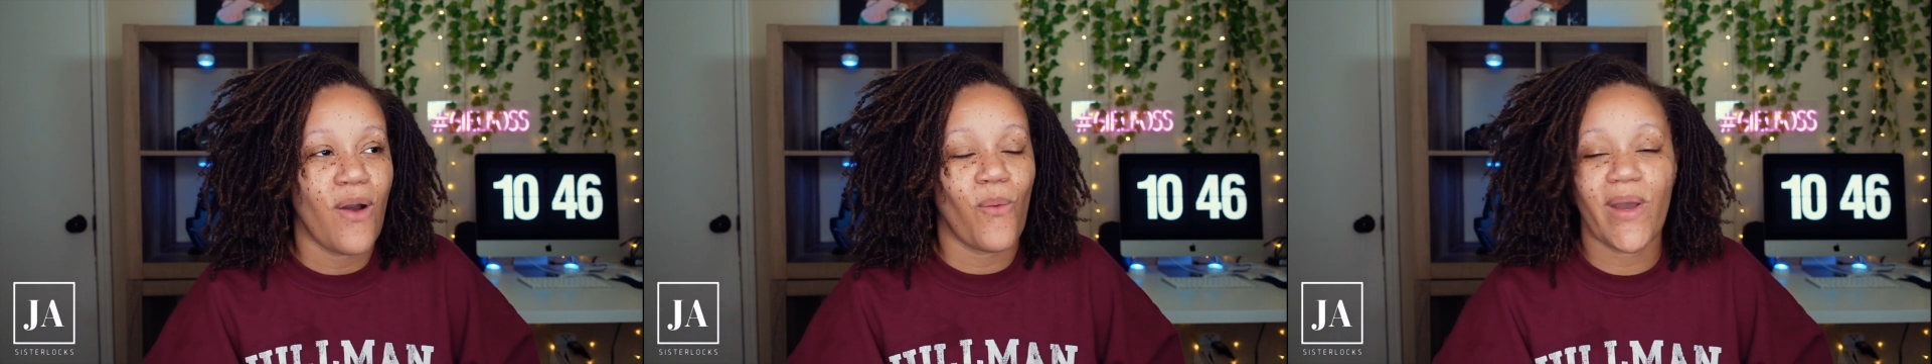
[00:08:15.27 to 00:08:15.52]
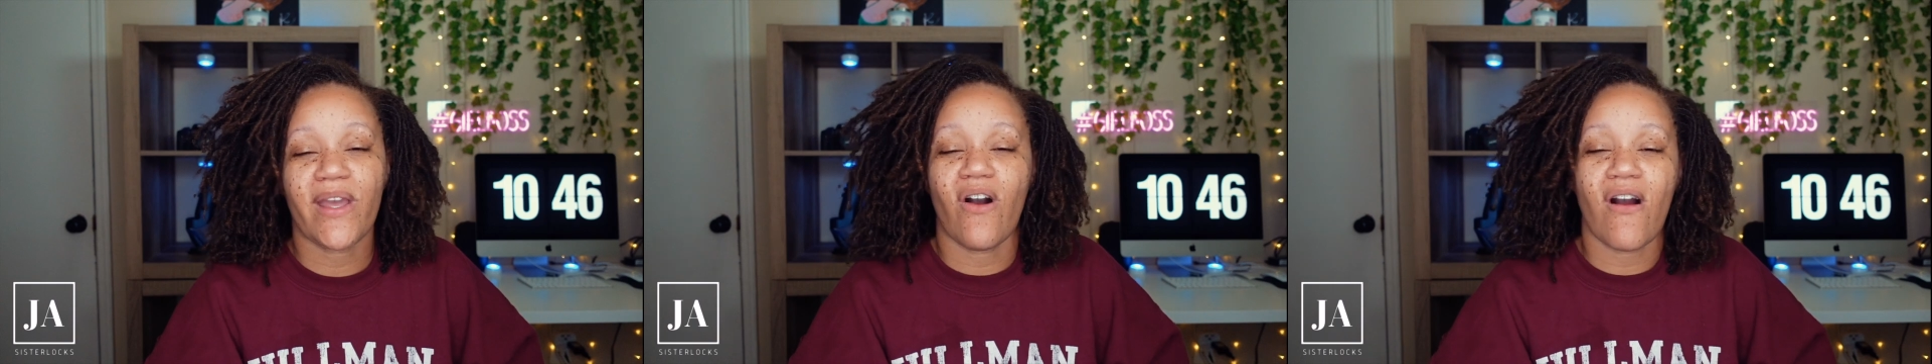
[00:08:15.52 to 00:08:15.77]

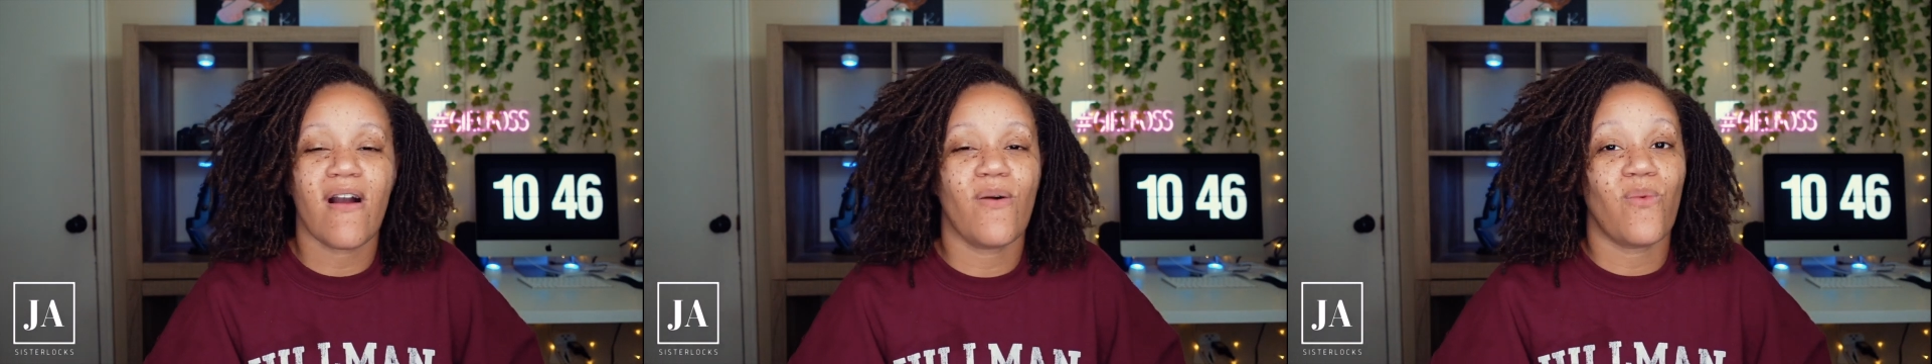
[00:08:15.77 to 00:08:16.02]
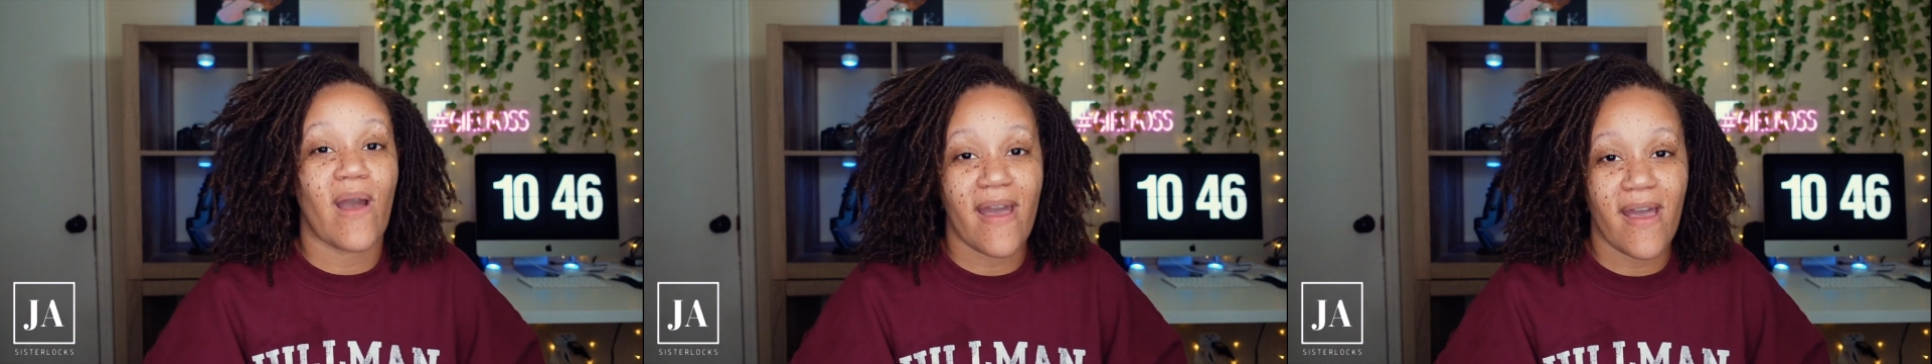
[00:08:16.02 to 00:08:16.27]
we are a
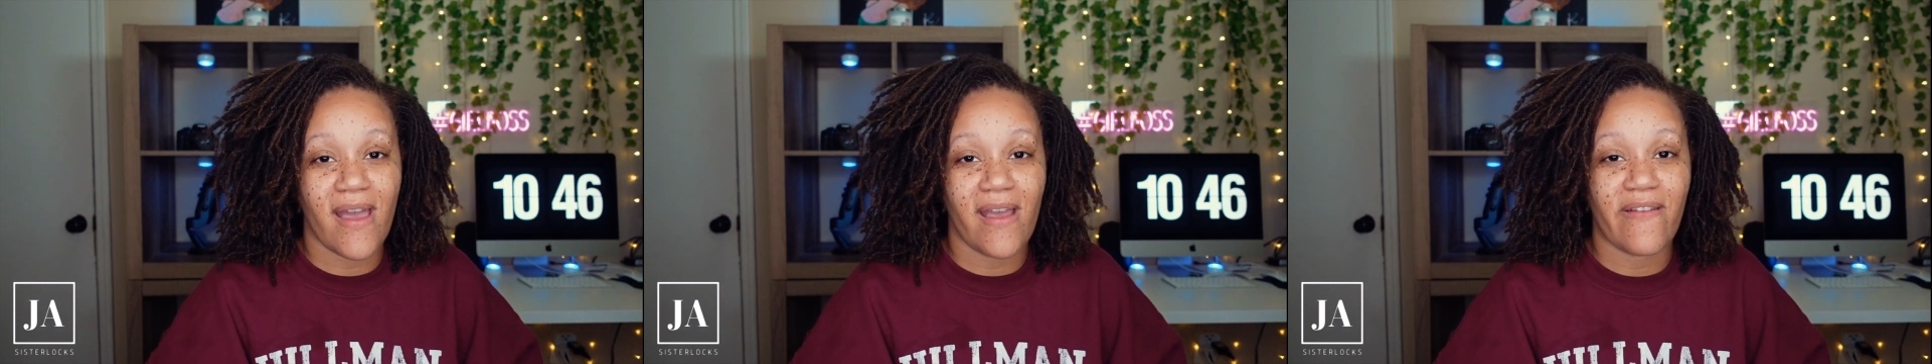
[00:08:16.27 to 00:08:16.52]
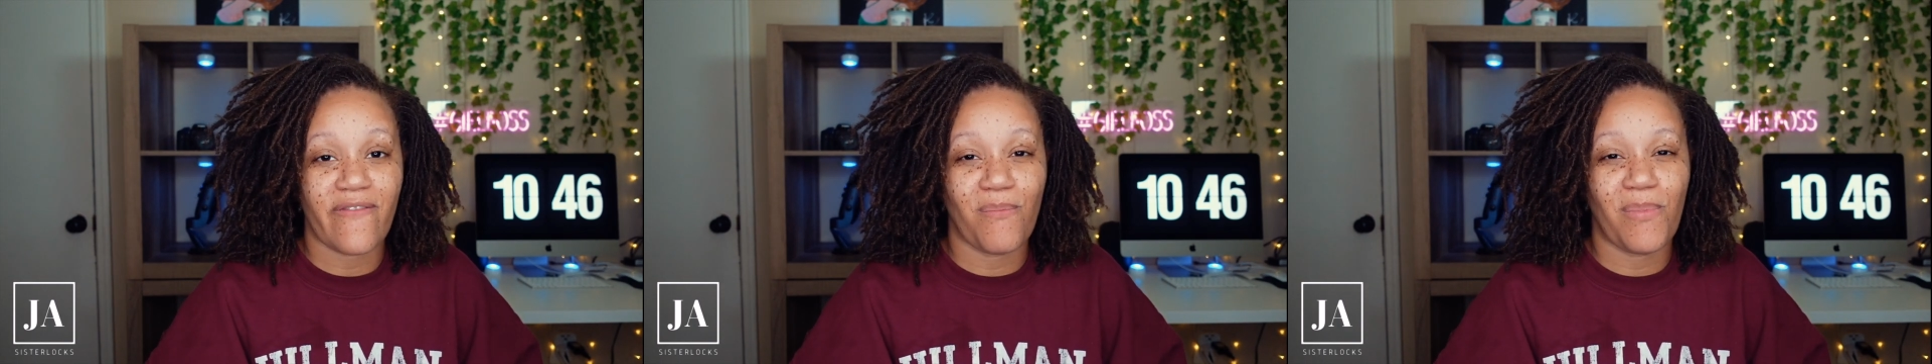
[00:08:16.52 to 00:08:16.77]

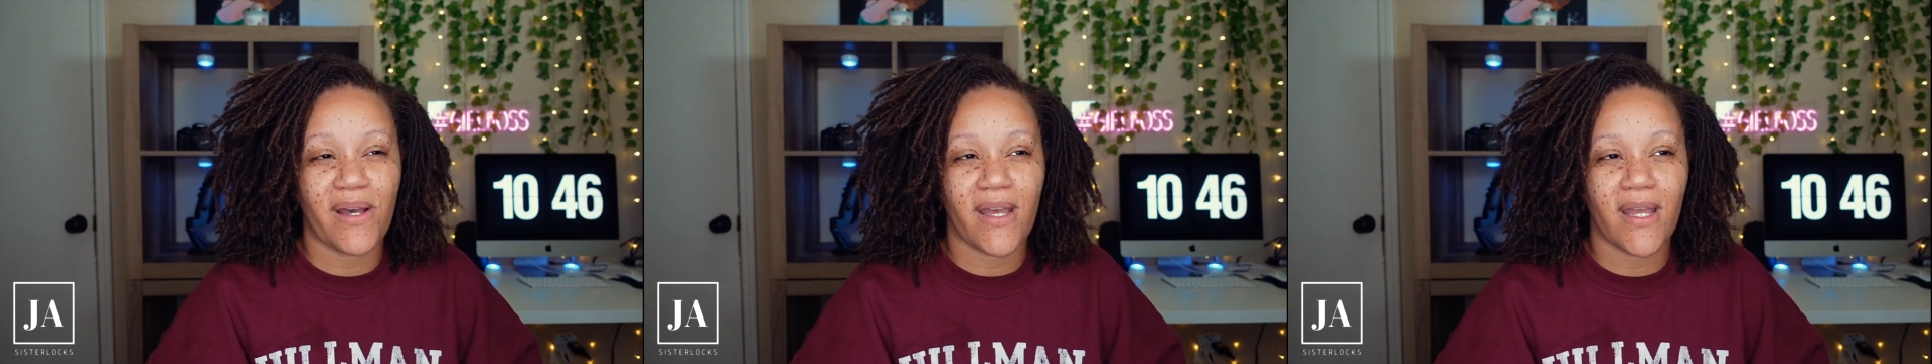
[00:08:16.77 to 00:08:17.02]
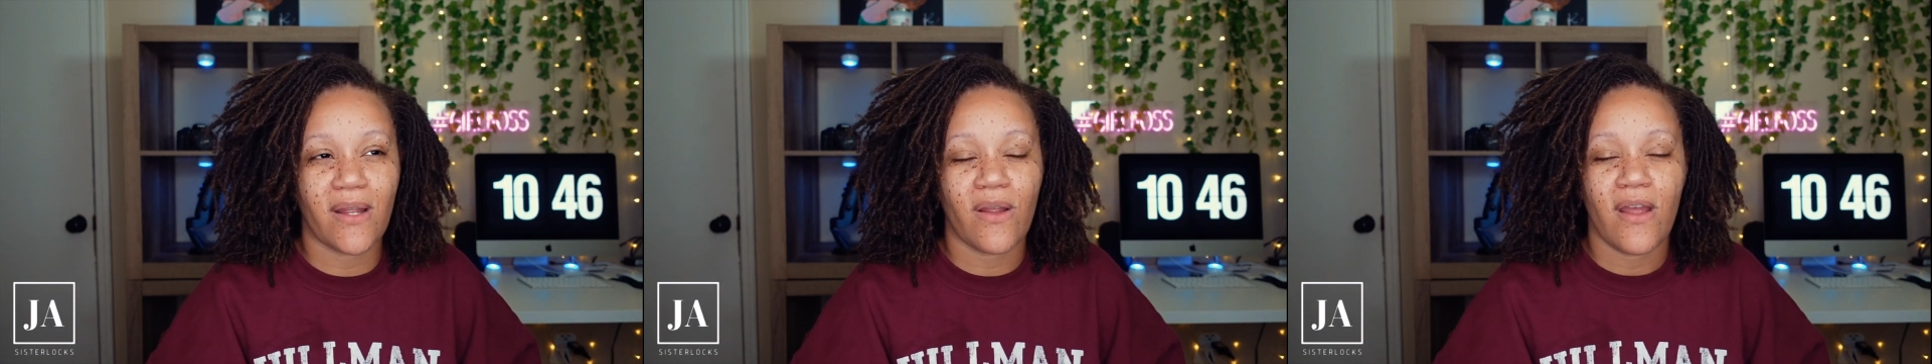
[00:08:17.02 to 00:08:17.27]
wave,
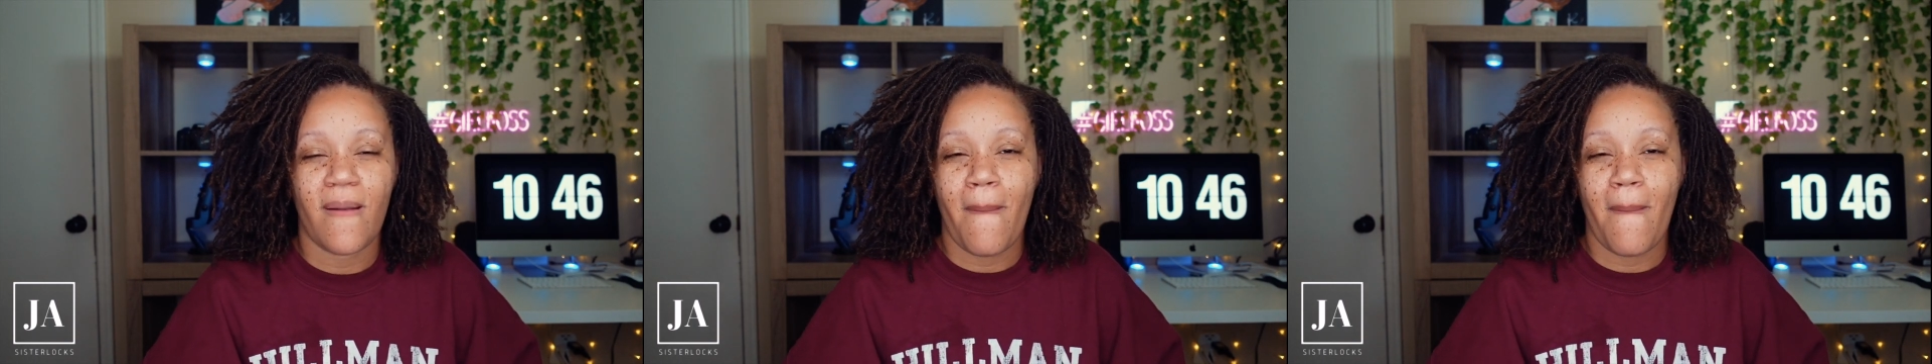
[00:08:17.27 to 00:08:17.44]
but